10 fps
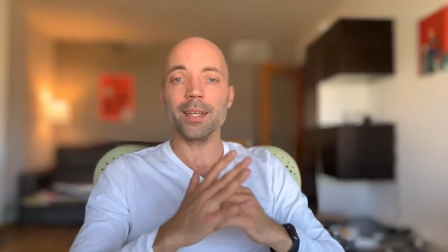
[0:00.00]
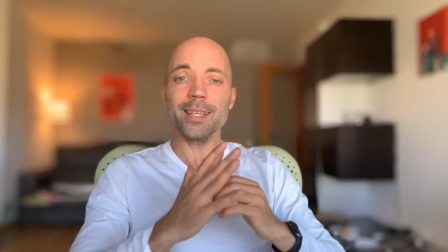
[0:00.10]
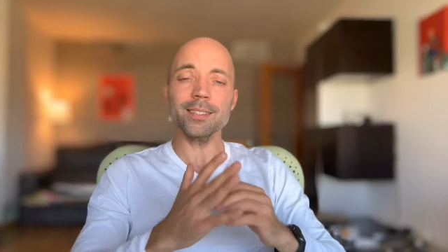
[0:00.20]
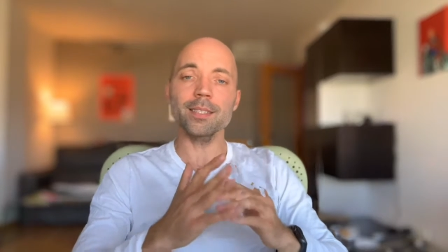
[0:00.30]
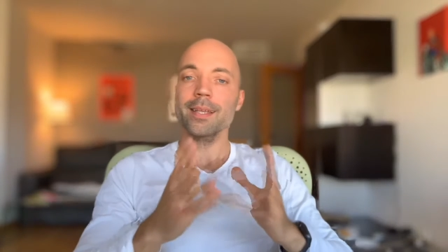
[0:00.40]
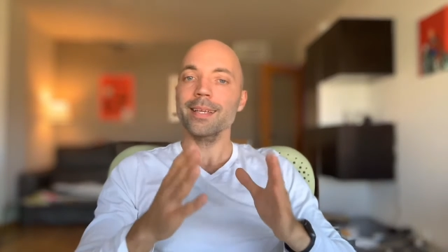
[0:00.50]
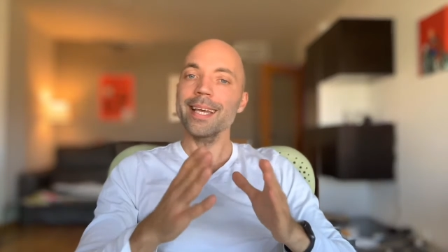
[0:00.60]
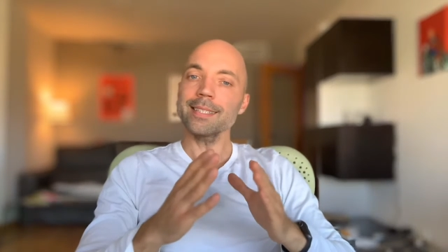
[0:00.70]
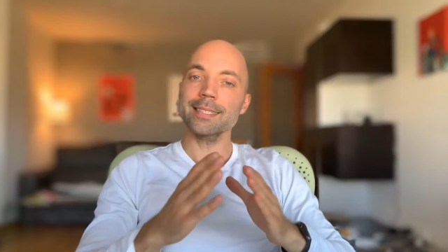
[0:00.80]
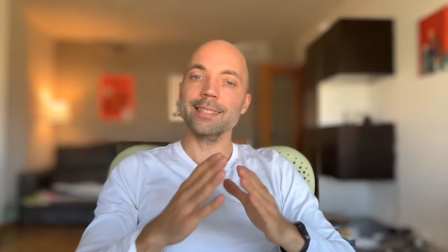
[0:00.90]
But I
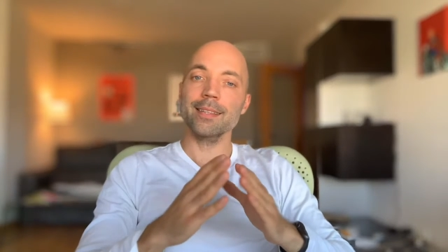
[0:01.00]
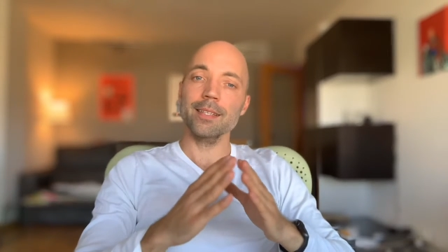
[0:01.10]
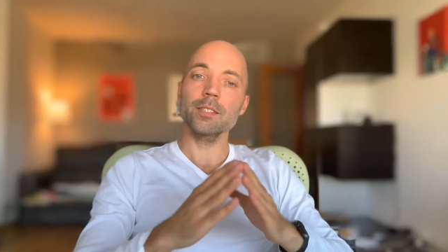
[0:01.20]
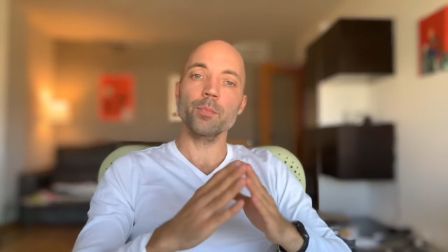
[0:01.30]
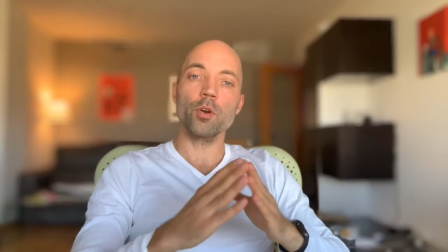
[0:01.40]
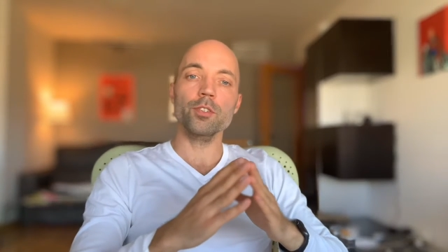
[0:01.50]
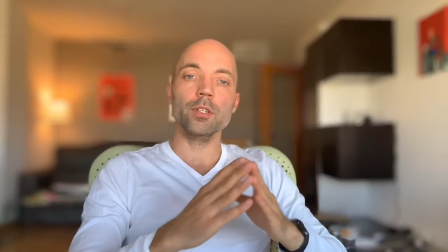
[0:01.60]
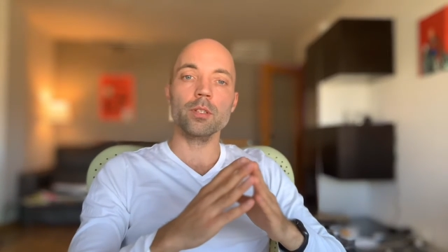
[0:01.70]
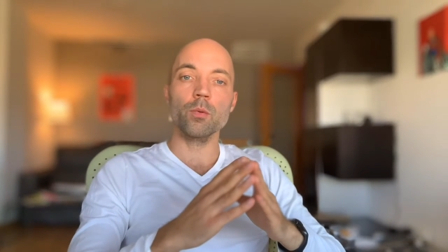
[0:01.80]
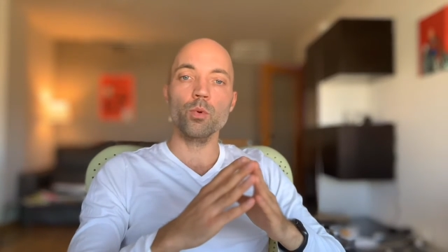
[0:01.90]
guess this
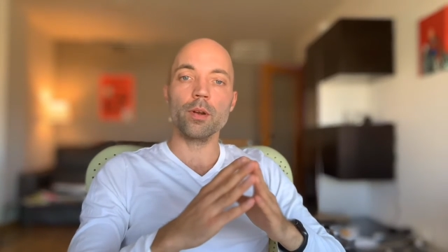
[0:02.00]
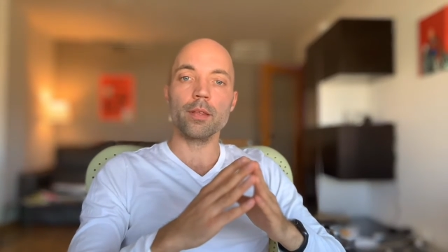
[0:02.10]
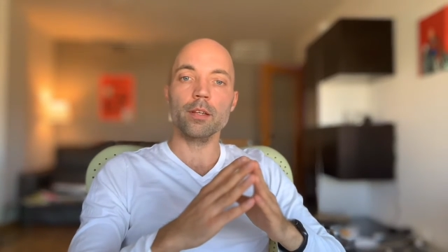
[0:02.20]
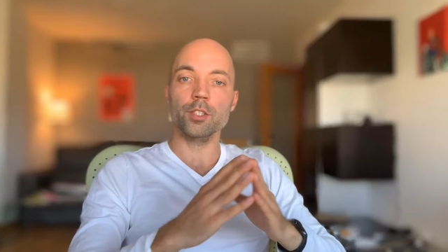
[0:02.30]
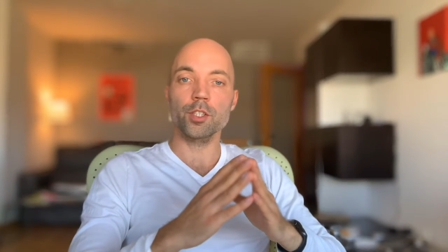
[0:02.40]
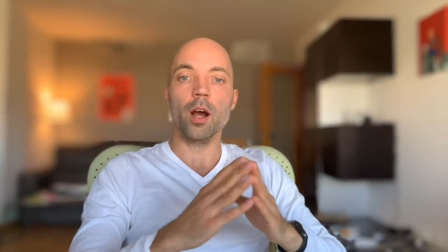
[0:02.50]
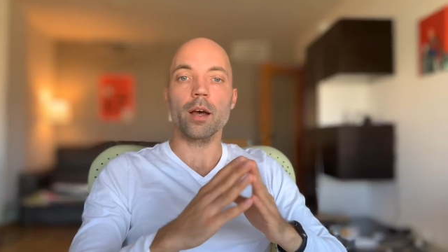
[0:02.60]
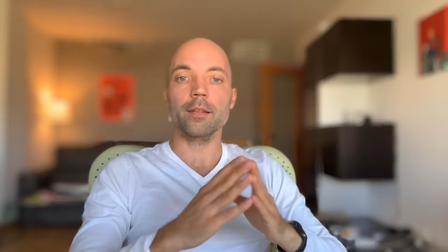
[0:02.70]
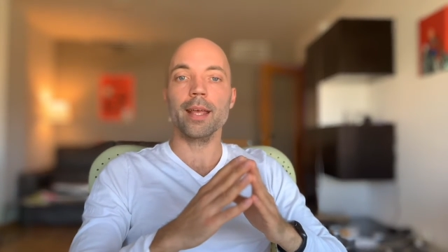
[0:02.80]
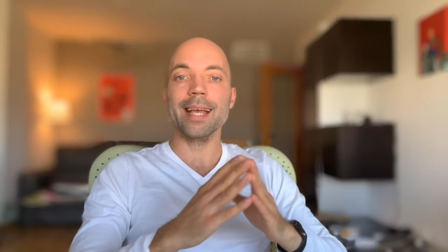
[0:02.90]
project worth a
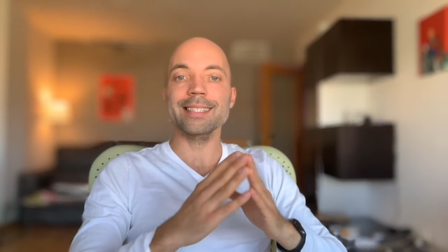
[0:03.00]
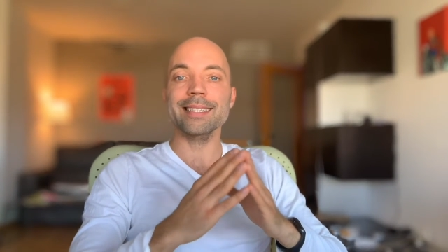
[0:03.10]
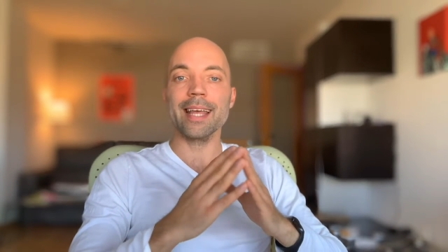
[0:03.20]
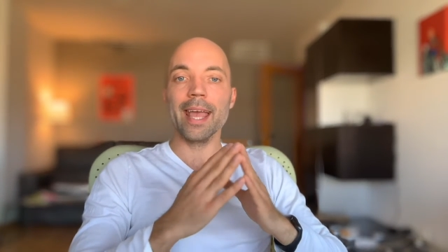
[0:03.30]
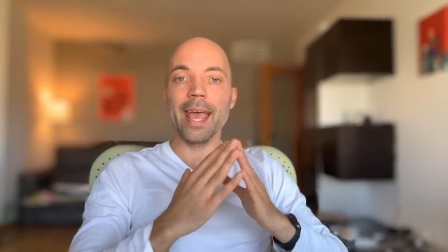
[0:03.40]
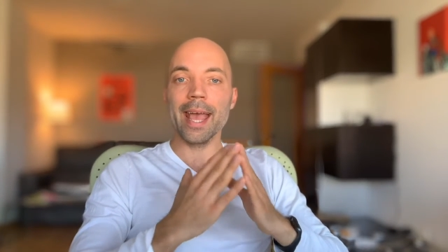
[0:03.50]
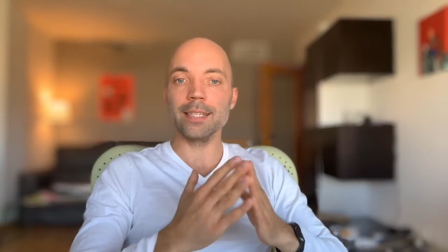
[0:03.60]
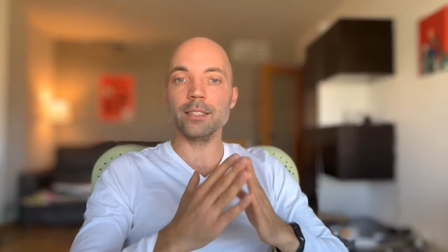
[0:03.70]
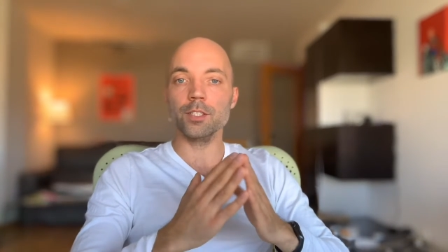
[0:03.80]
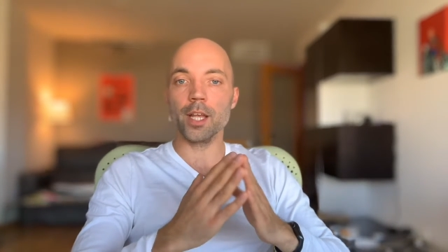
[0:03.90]
shot, as it
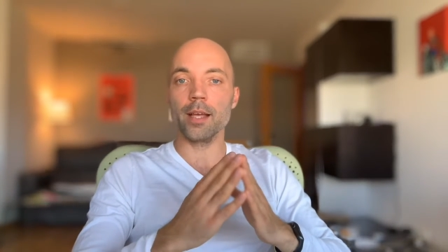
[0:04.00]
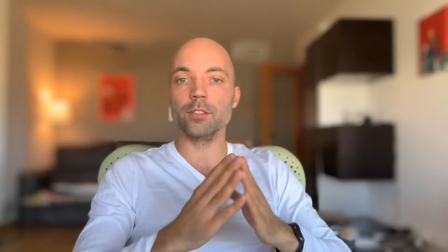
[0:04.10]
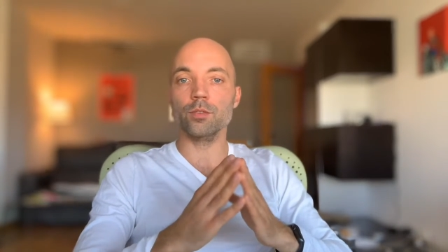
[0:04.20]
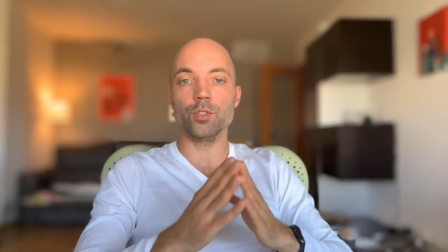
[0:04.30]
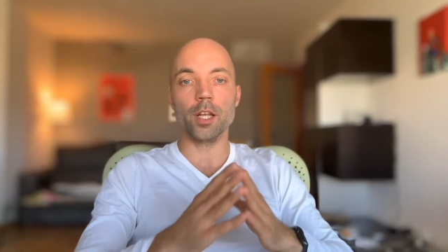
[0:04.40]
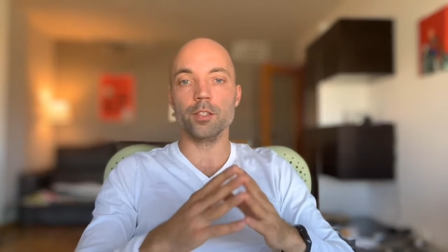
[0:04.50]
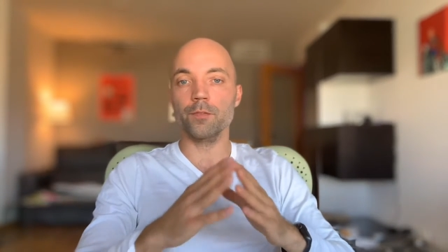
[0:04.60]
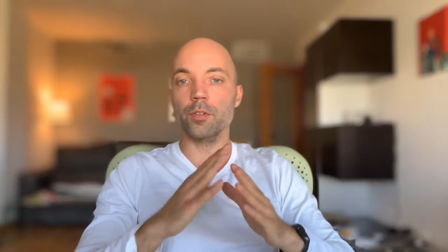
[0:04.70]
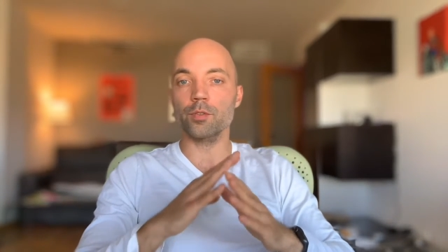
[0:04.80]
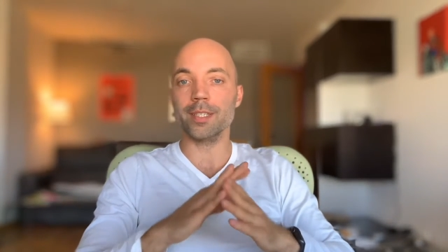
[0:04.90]
has a chance to change
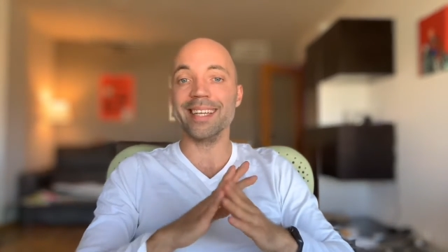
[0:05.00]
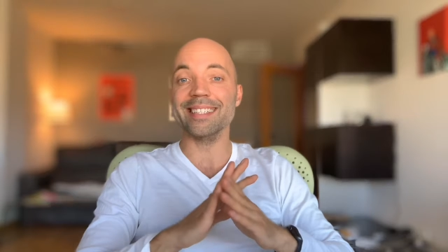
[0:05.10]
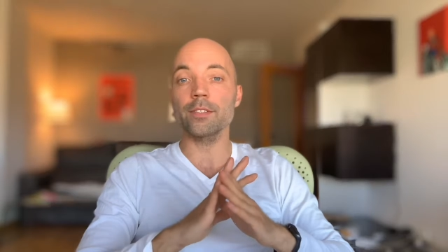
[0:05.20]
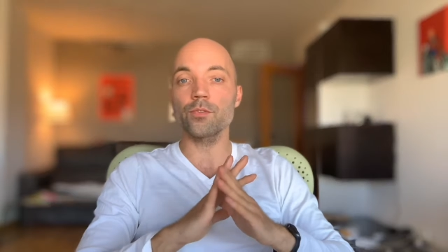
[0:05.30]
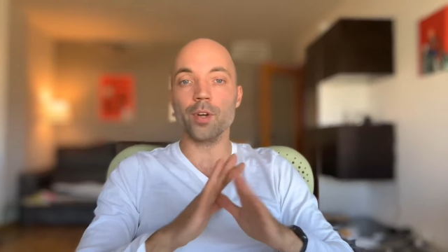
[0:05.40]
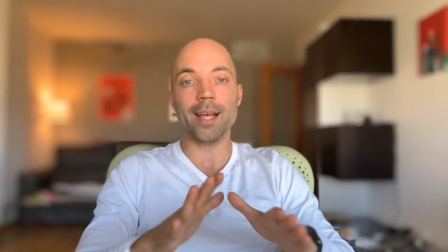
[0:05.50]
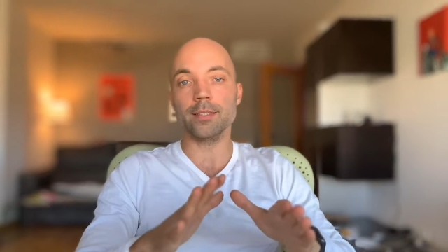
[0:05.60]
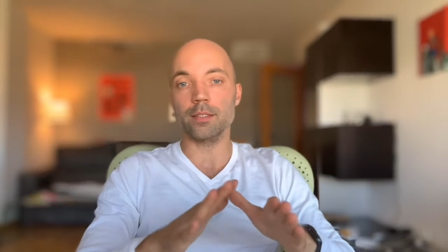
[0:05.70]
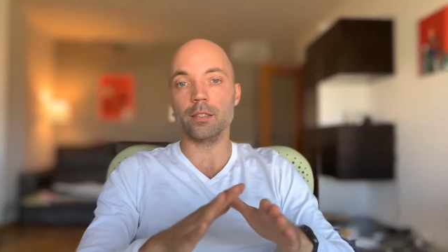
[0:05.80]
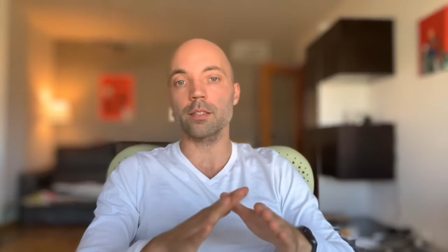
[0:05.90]
figure skating
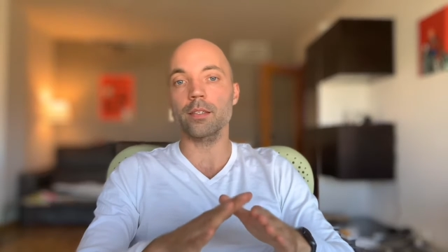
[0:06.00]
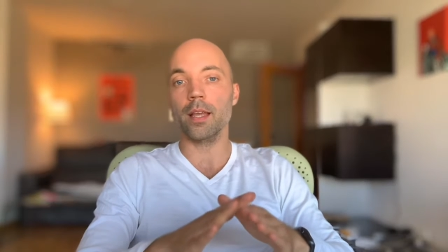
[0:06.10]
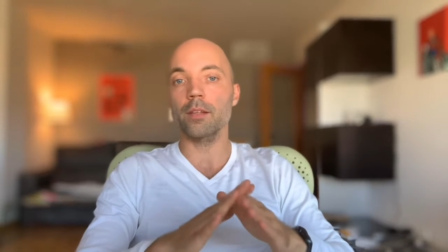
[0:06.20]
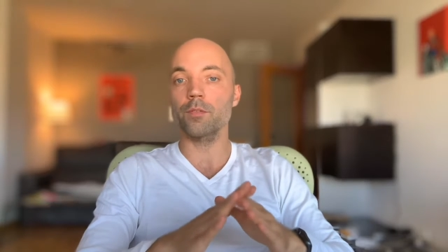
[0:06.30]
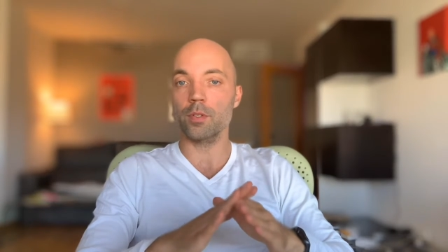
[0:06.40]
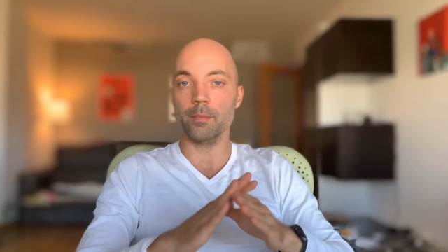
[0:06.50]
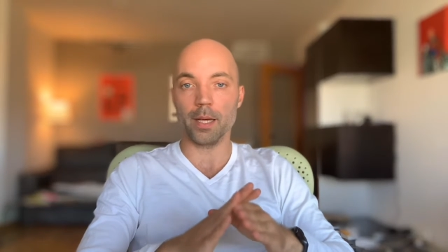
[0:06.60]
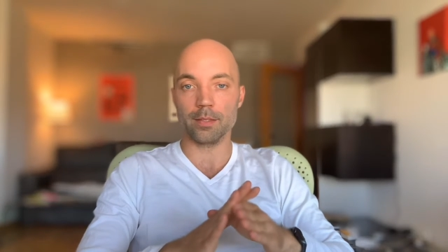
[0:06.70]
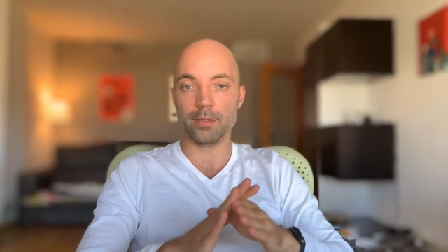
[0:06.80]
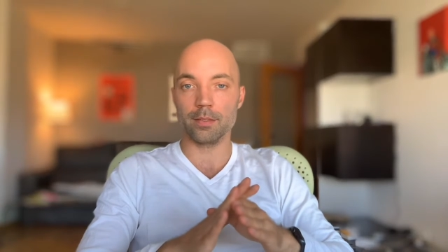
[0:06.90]
drastically and for the
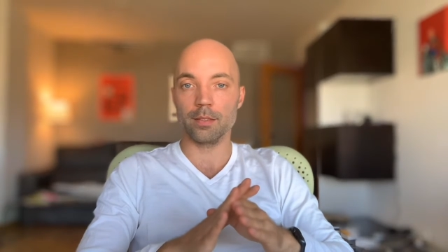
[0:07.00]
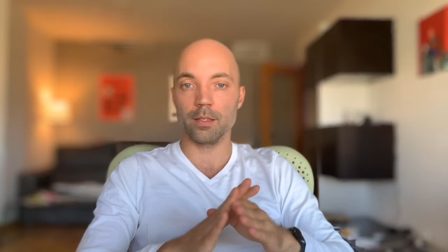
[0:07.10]
best.